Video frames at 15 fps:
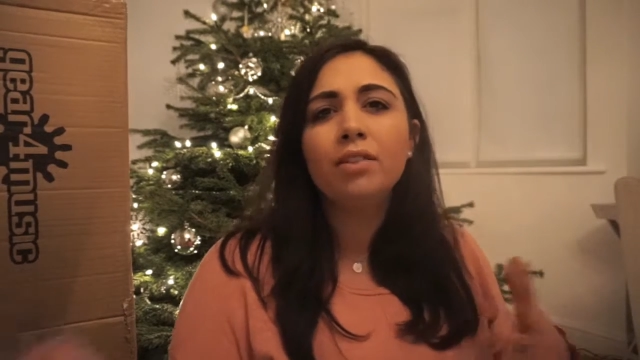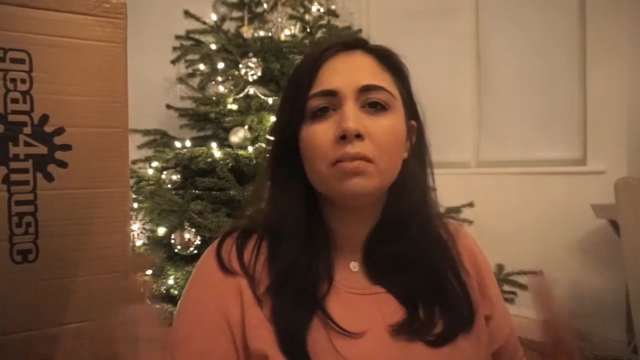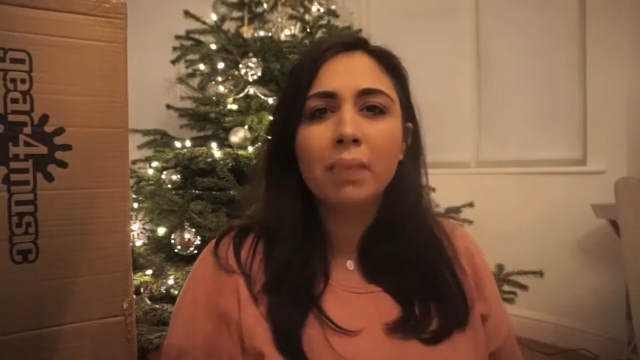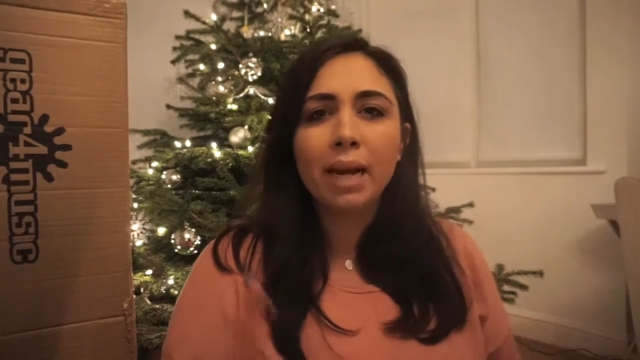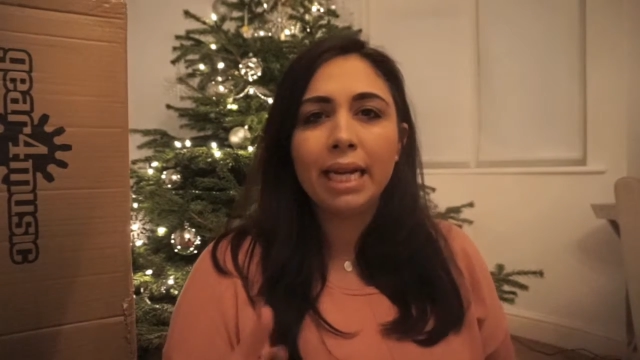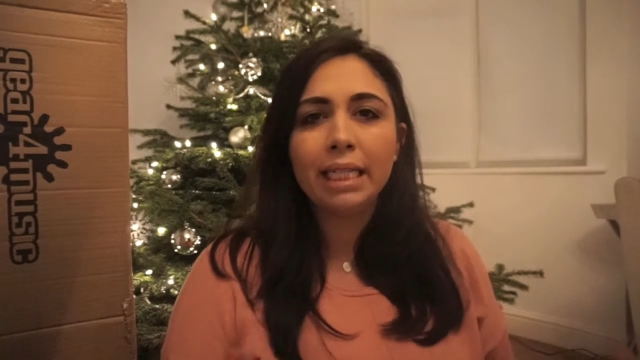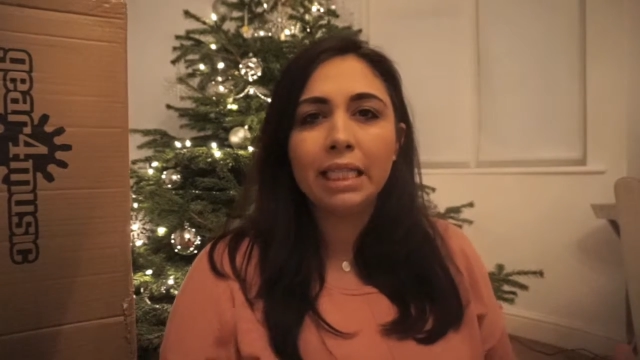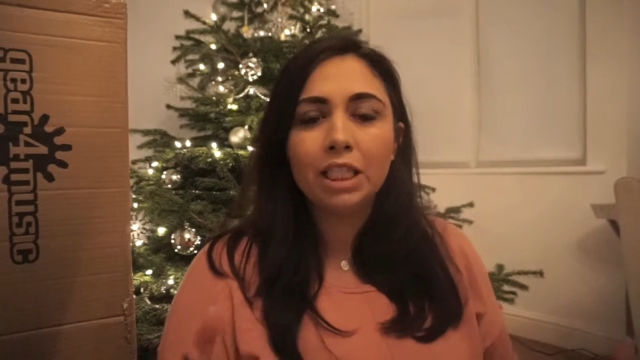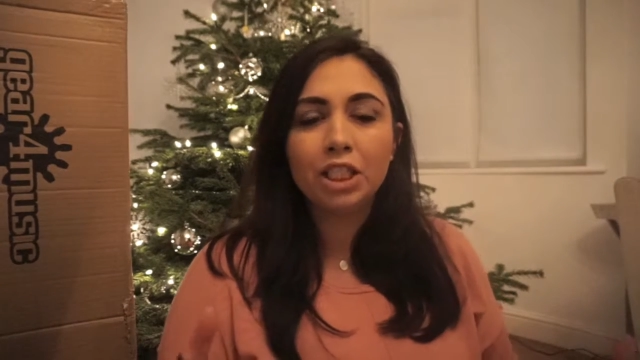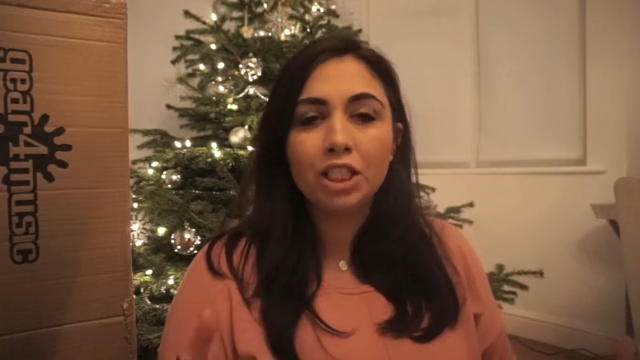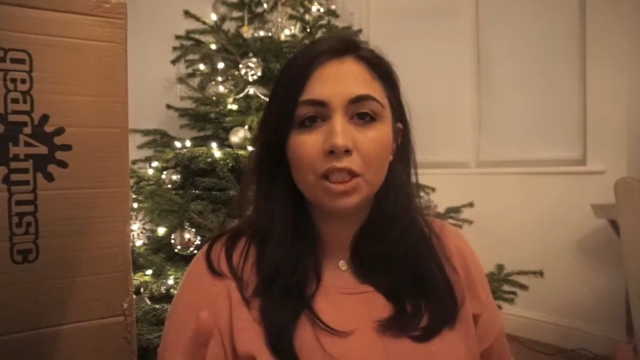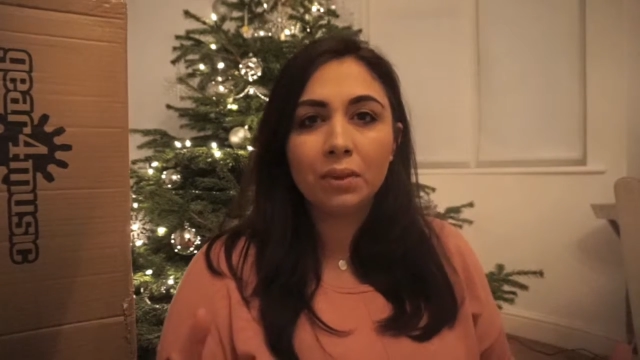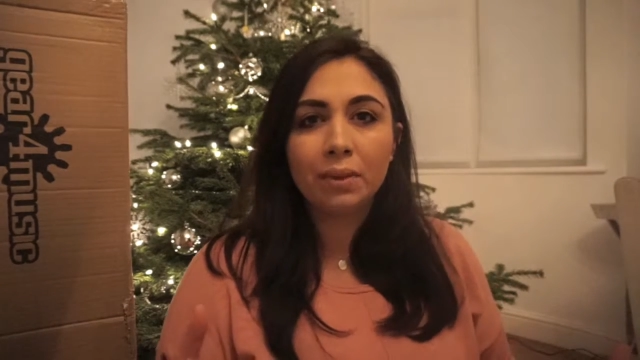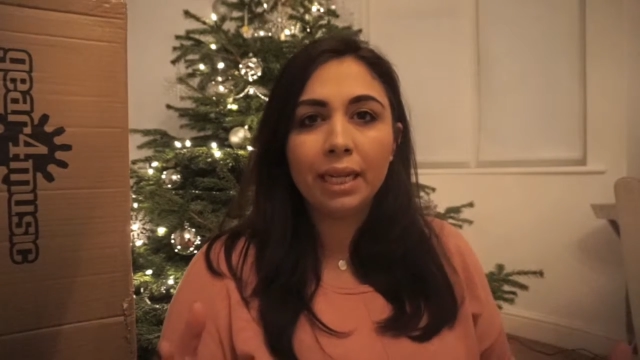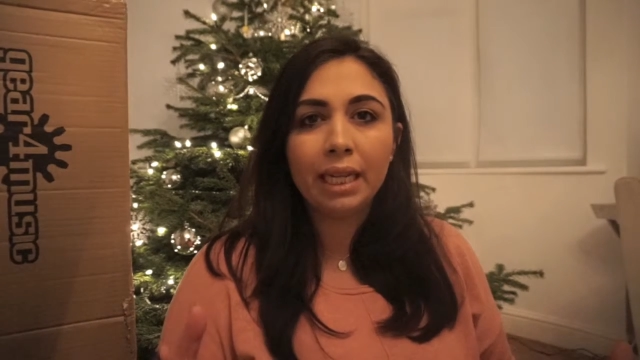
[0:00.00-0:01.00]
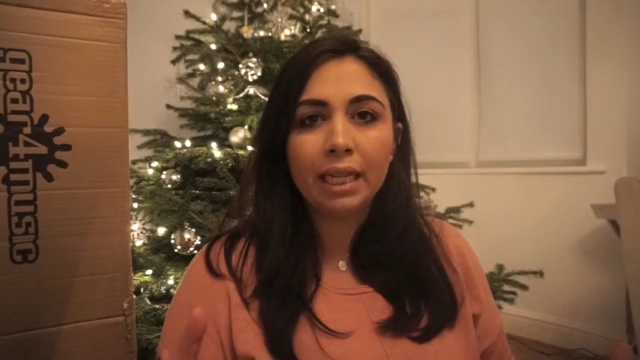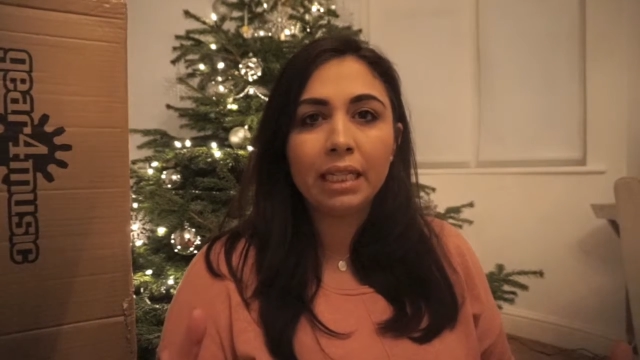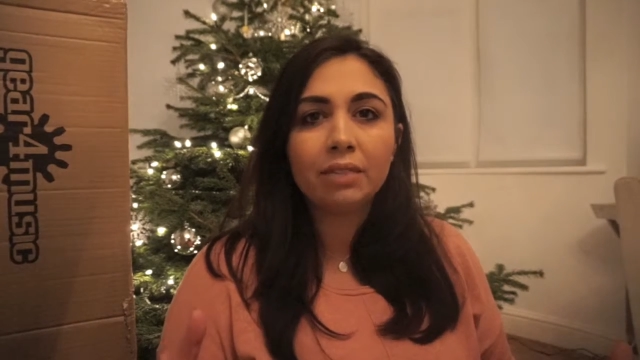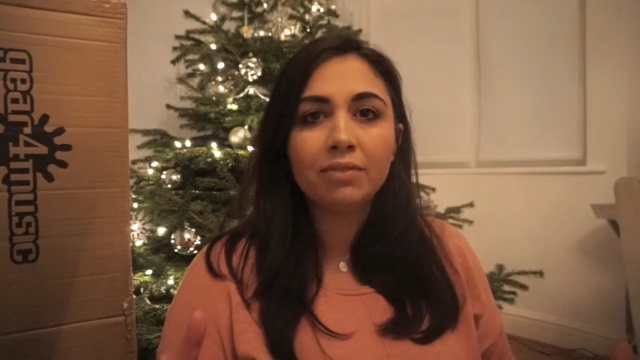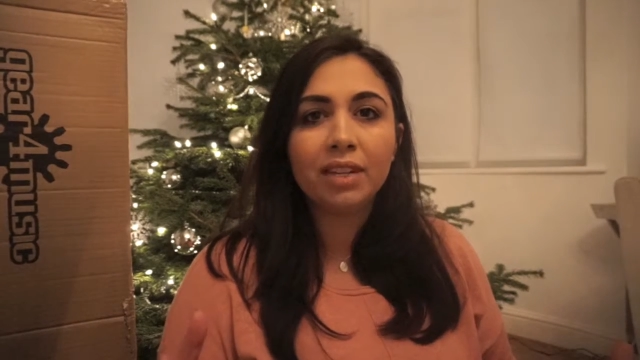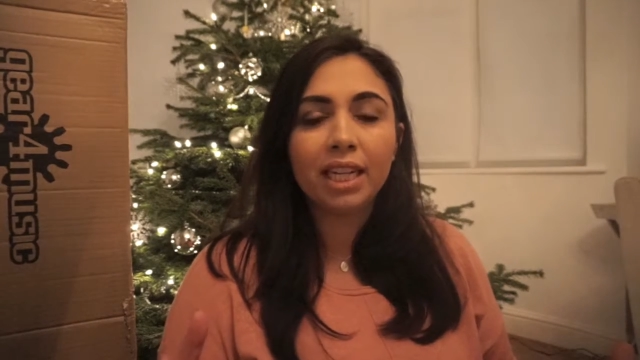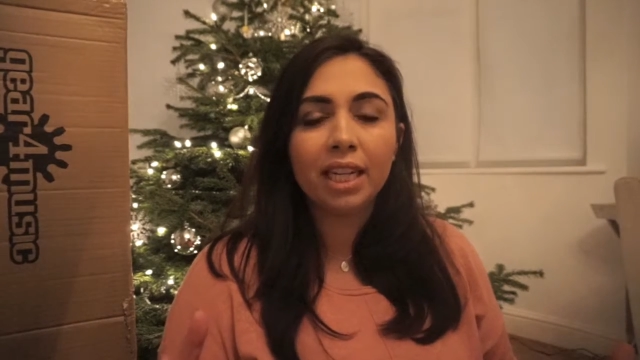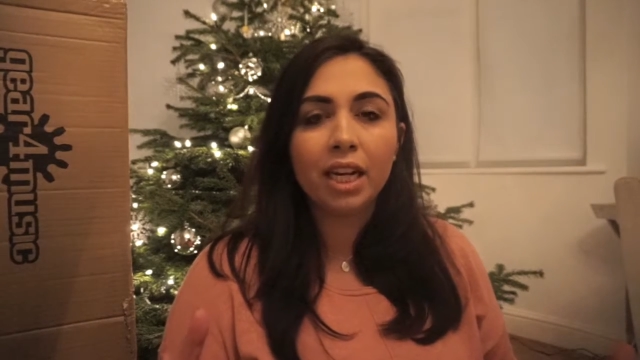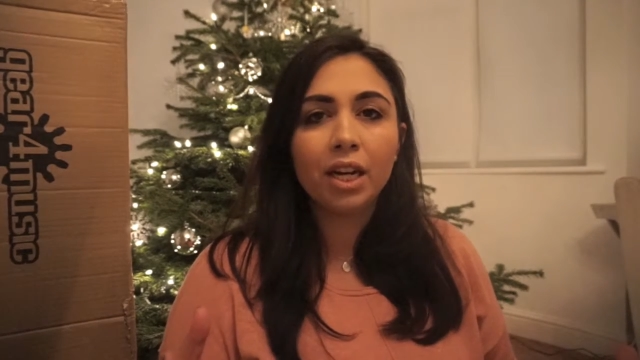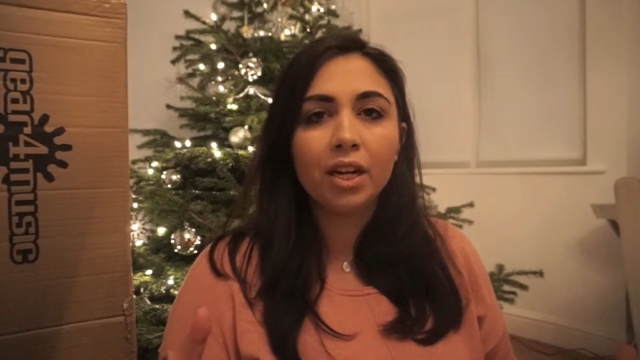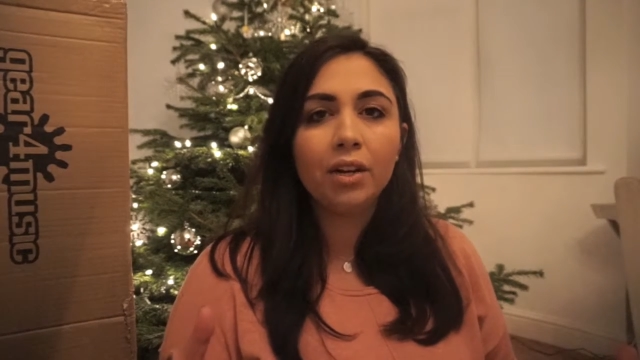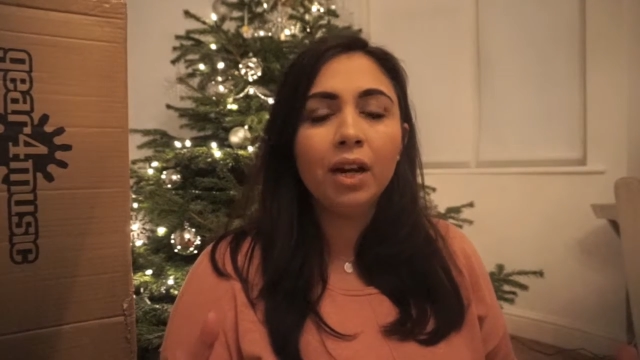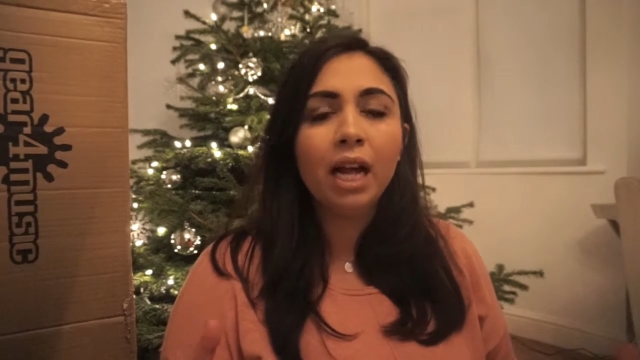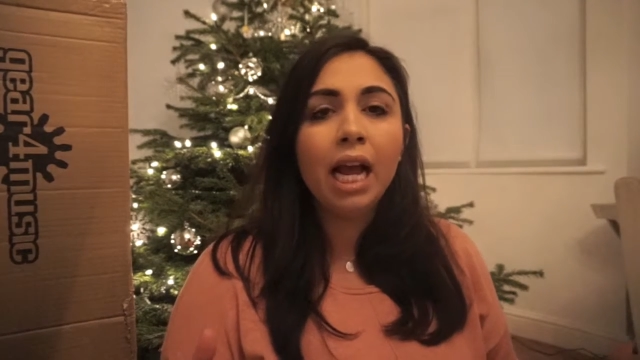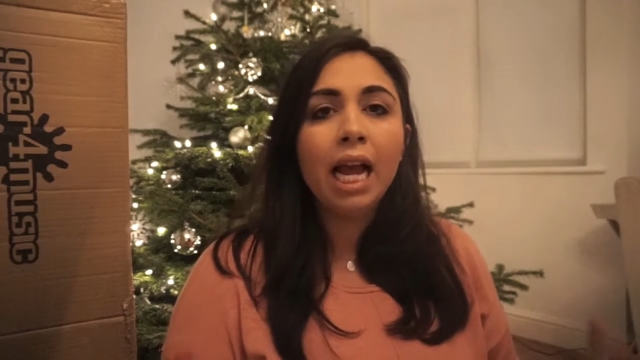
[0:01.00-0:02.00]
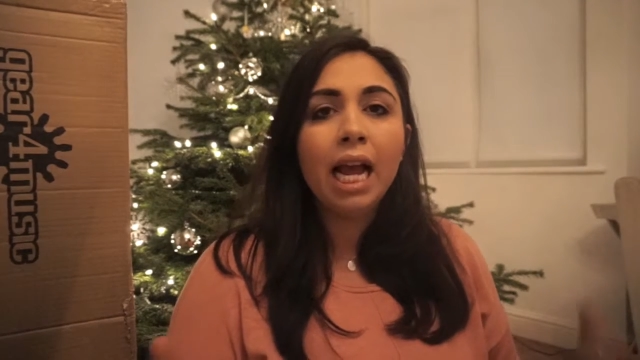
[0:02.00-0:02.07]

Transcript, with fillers: debated doing this video.